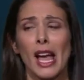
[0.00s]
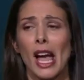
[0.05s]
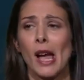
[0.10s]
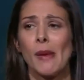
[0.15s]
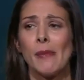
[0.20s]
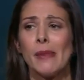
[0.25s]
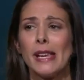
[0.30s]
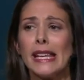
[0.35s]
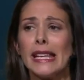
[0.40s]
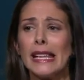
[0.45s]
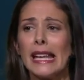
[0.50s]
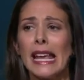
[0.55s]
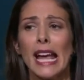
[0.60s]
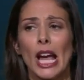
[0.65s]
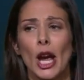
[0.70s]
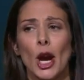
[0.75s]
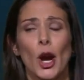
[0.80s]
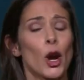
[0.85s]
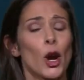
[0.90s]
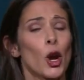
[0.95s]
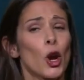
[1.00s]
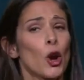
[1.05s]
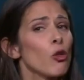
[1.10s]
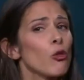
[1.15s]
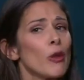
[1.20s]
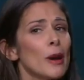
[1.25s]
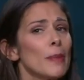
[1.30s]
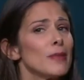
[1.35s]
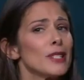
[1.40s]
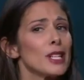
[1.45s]
I mean,
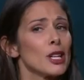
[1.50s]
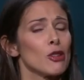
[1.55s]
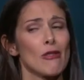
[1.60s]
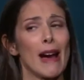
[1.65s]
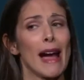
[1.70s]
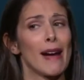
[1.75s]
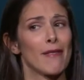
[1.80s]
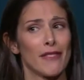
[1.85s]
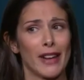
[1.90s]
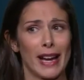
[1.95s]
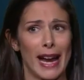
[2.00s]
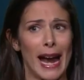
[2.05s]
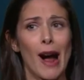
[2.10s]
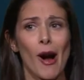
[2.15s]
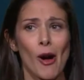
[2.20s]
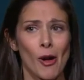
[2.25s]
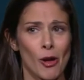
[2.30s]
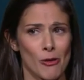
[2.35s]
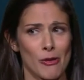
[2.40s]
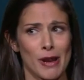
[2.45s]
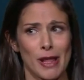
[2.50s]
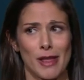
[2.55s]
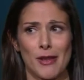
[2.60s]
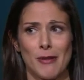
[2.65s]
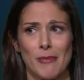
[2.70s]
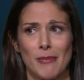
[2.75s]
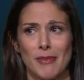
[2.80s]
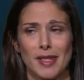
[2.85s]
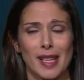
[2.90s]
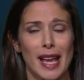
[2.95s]
cryptographic
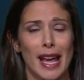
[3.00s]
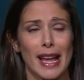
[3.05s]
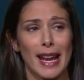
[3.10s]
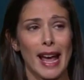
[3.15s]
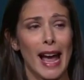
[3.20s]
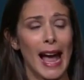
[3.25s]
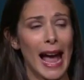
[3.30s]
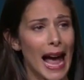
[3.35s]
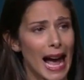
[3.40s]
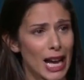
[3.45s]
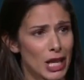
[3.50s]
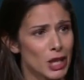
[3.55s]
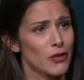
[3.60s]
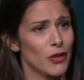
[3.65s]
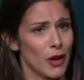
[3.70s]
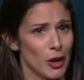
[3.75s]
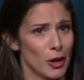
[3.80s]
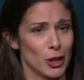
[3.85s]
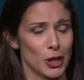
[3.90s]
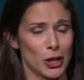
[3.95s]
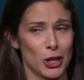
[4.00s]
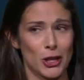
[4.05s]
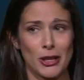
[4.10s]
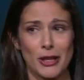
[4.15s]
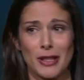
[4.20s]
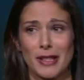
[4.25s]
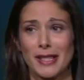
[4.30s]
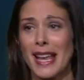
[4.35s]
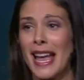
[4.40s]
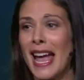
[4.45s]
algorithms and hash
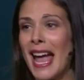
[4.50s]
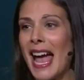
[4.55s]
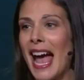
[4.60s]
functions,